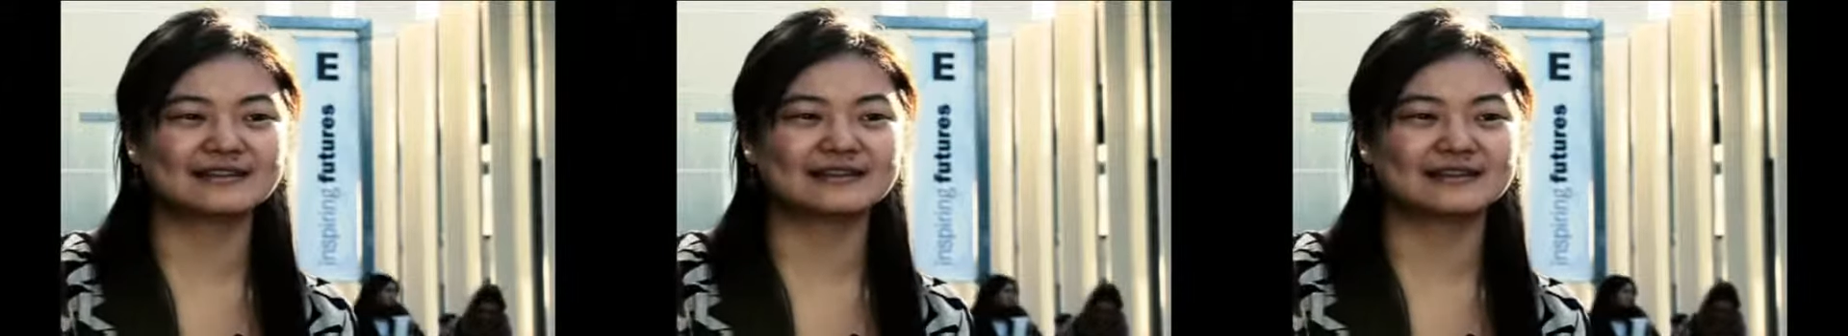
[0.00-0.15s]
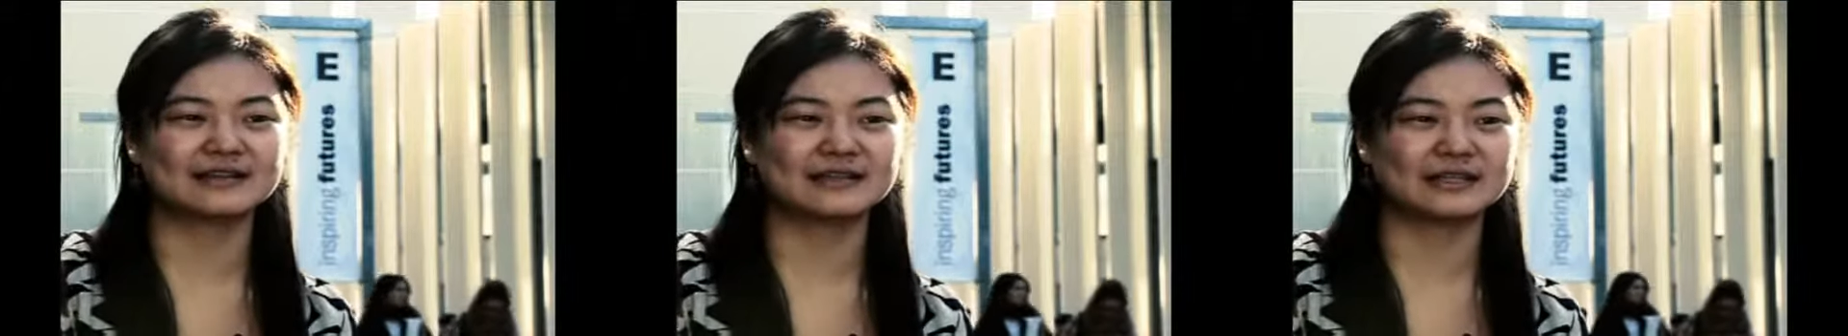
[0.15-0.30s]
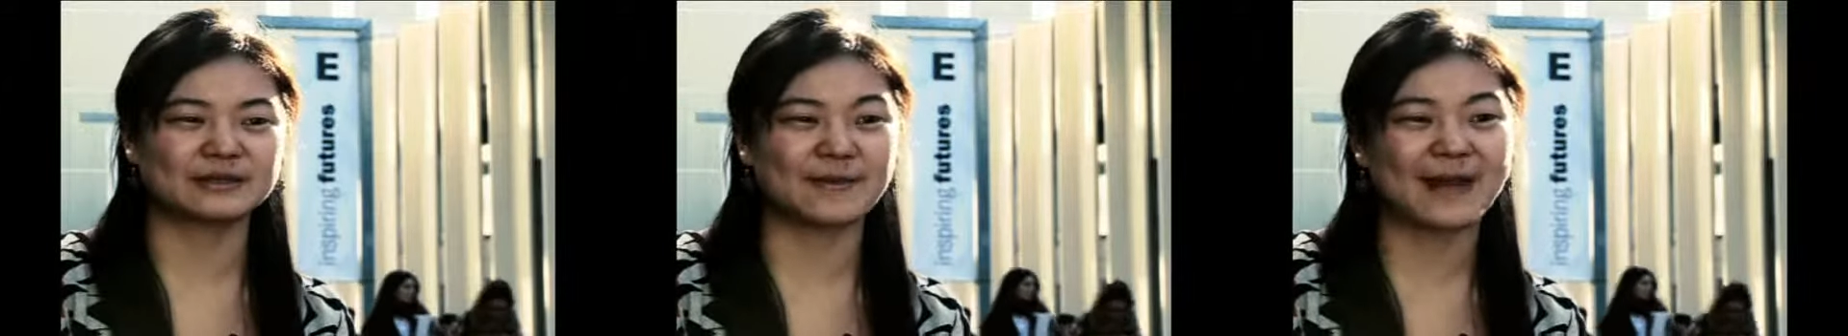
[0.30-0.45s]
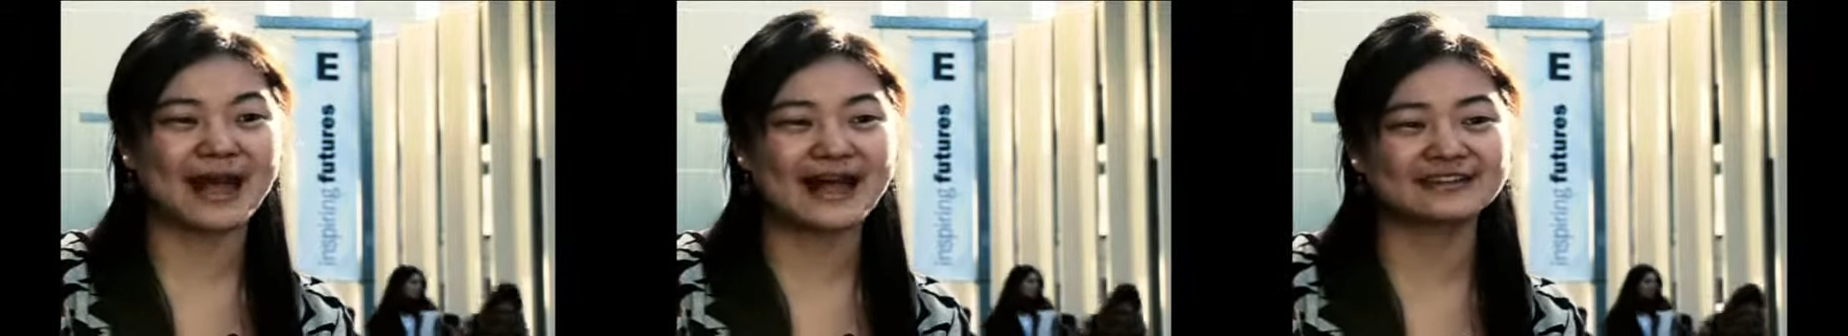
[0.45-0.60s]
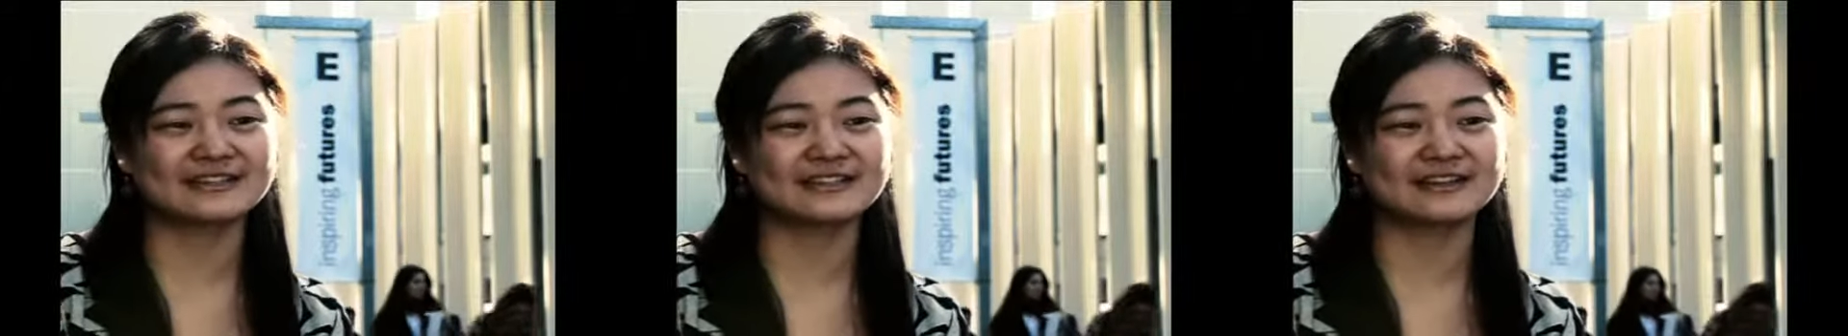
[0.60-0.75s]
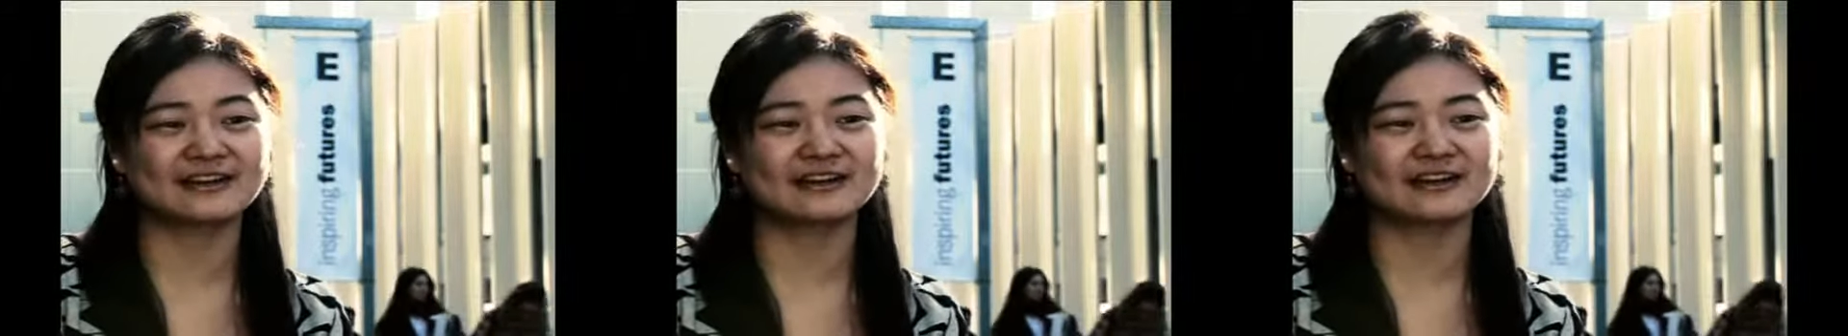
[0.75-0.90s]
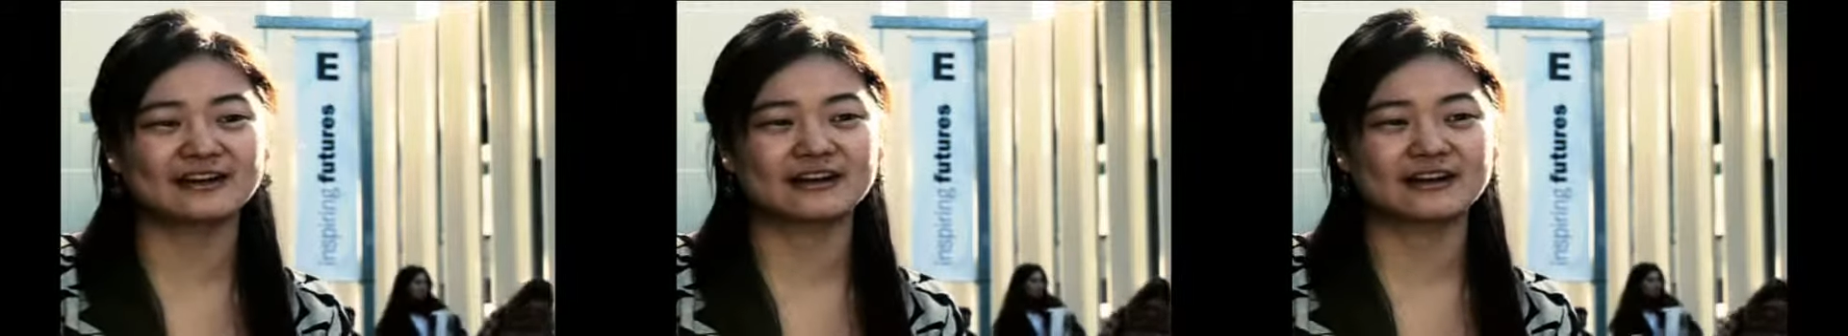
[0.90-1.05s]
the
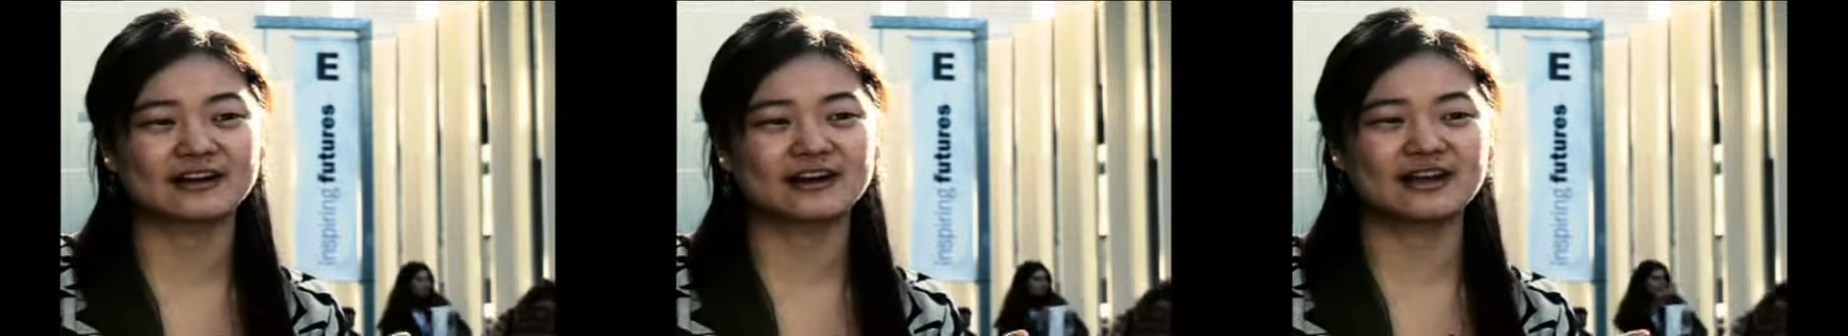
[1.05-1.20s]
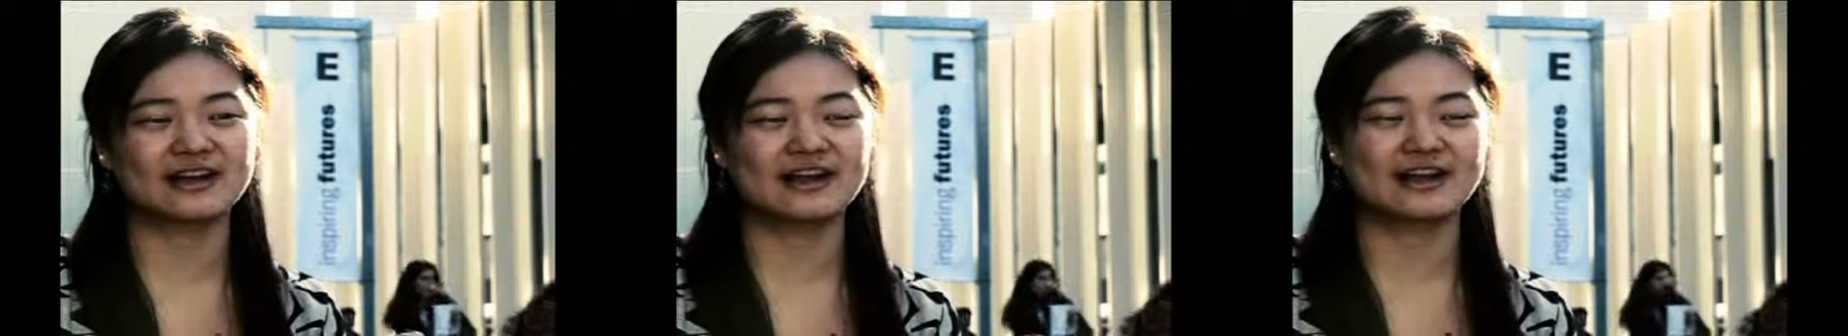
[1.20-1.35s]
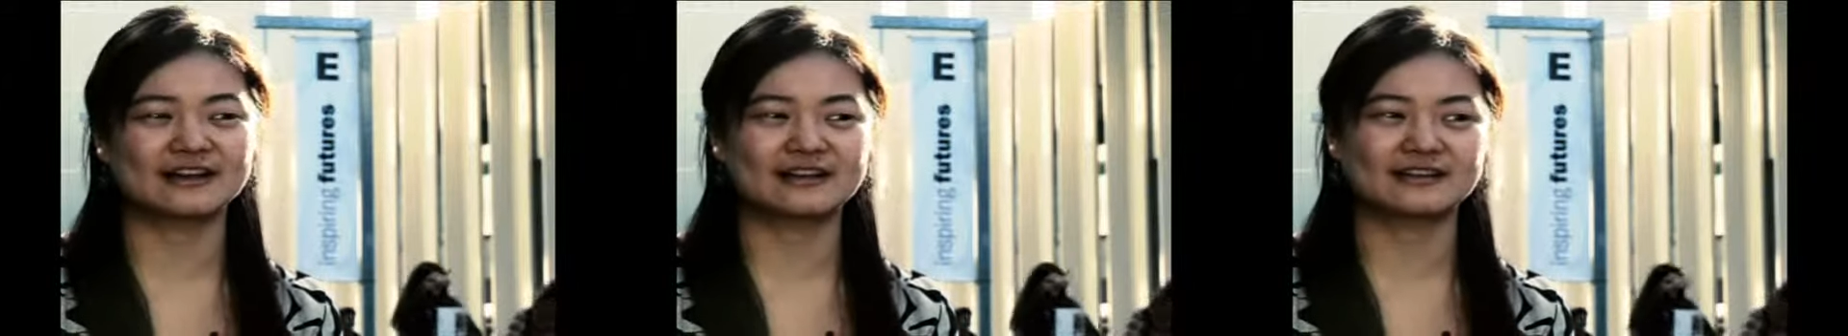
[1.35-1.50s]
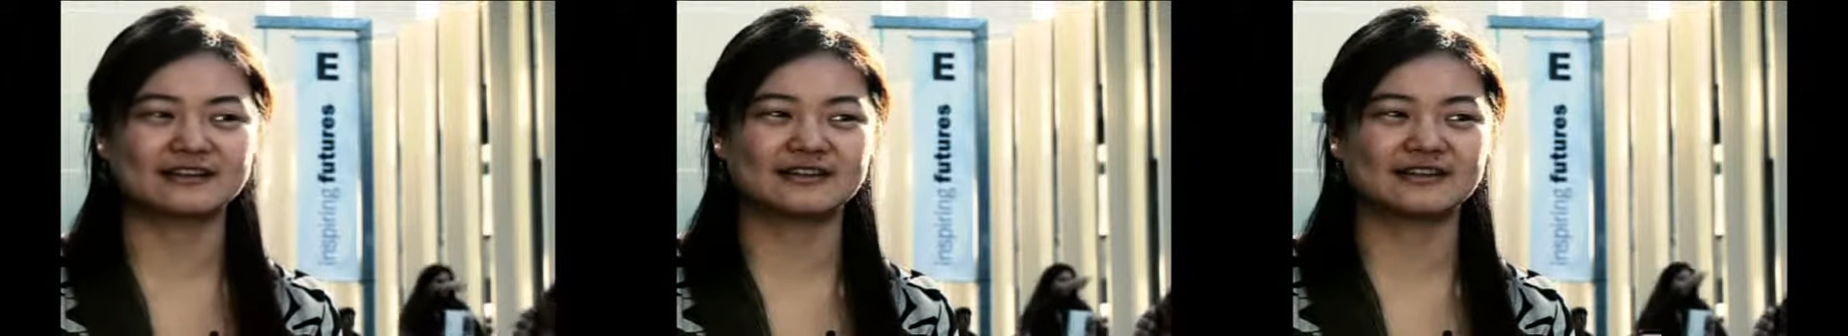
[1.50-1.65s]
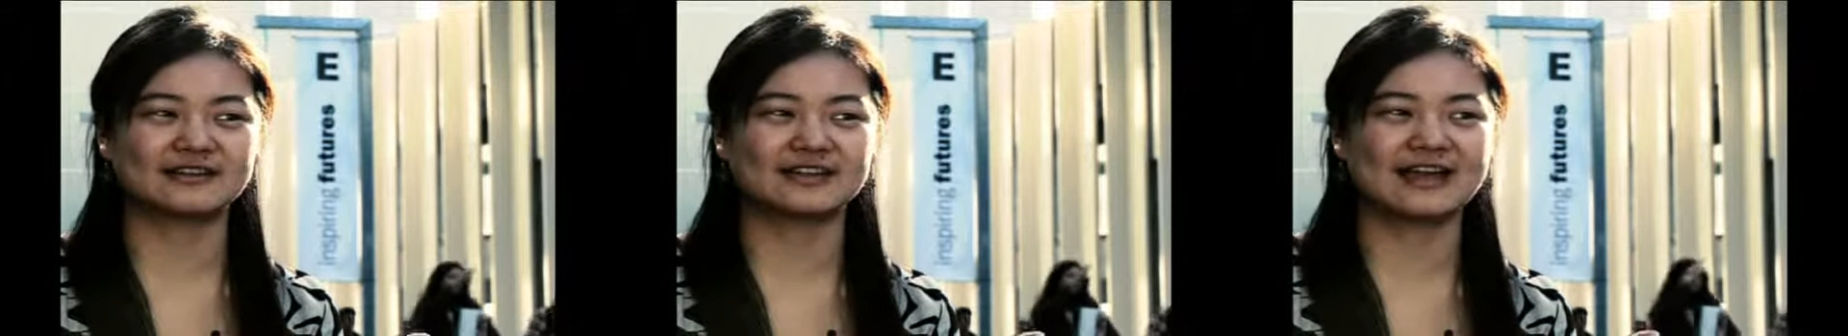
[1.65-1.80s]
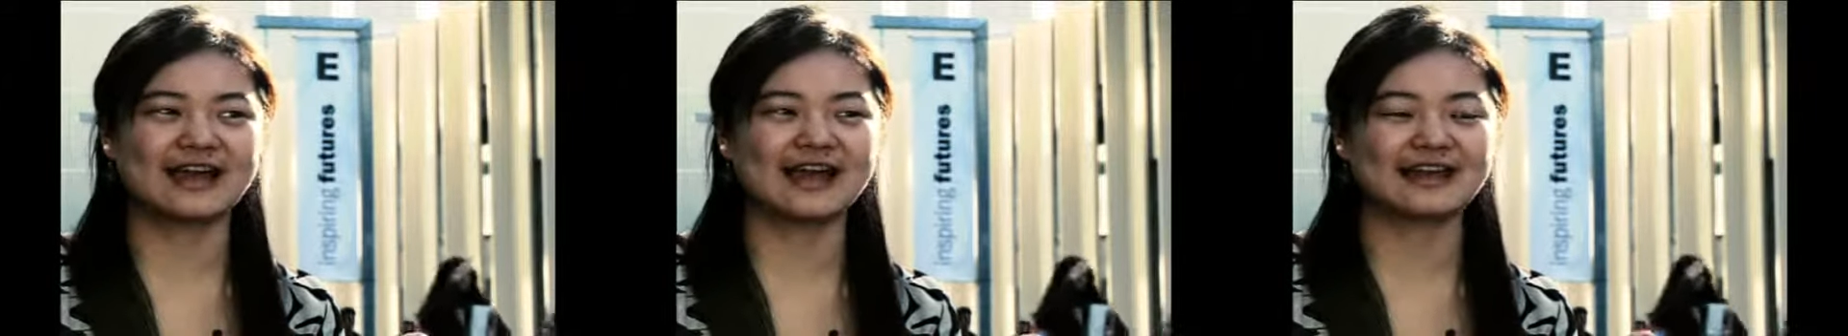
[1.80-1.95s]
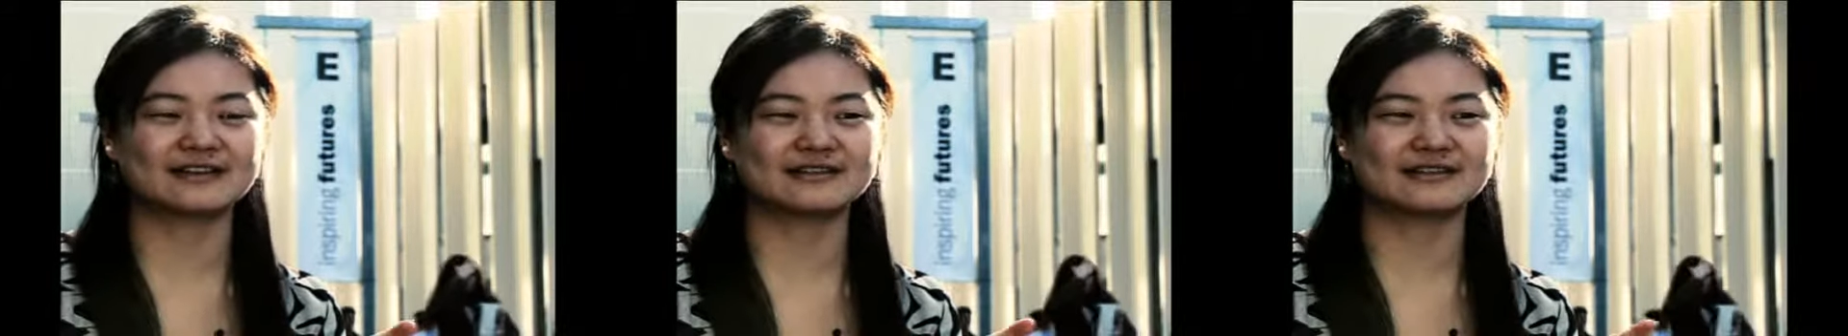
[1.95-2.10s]
pattern and
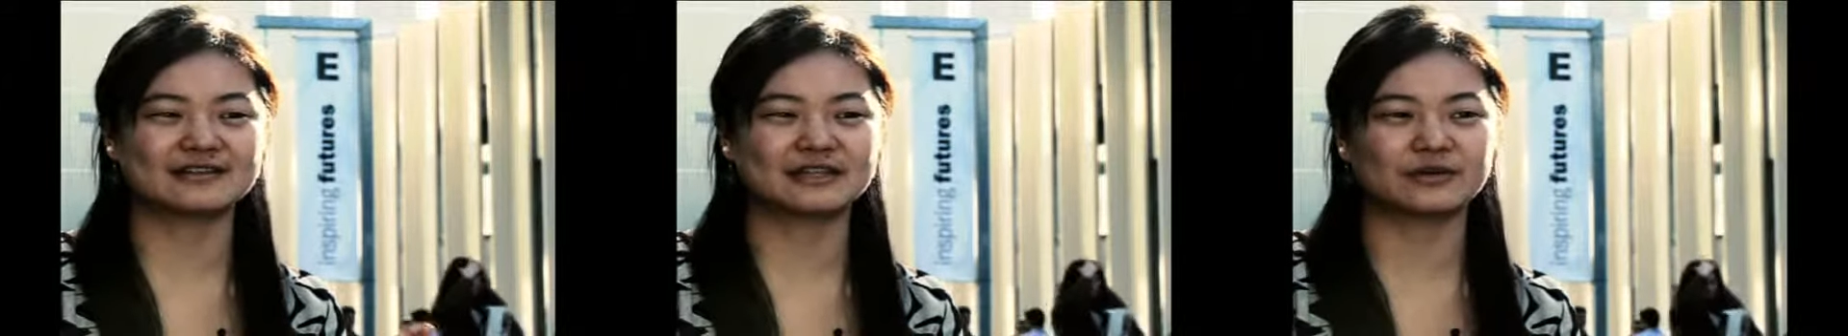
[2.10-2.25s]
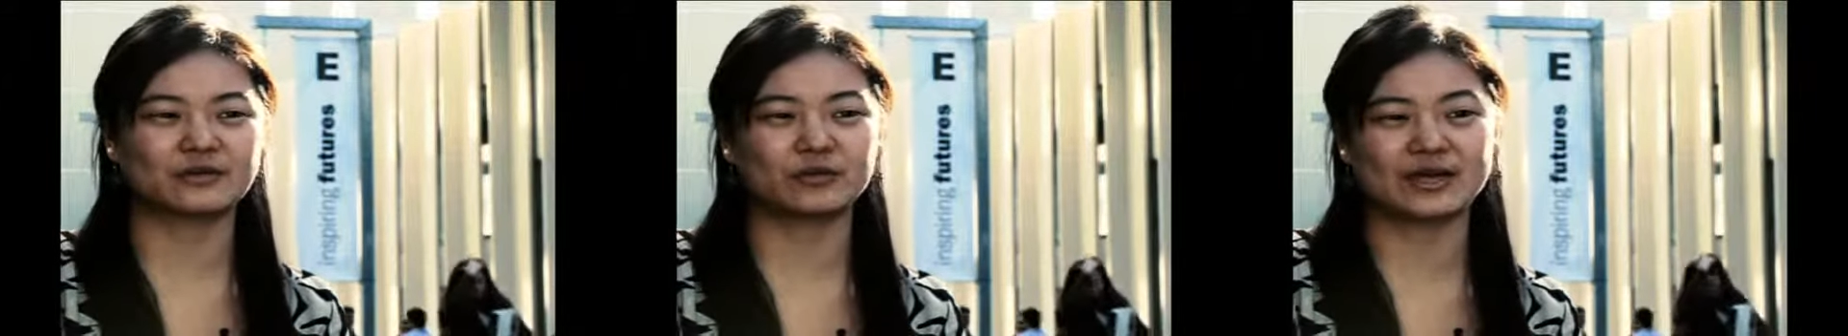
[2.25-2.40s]
the